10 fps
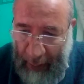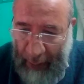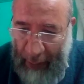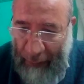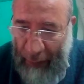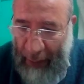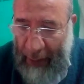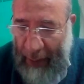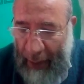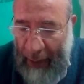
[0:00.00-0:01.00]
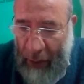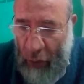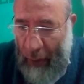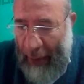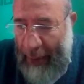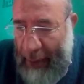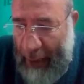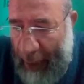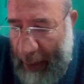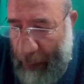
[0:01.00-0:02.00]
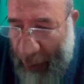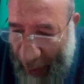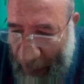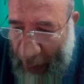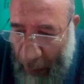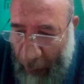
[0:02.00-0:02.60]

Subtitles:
In the first case, you can say P capital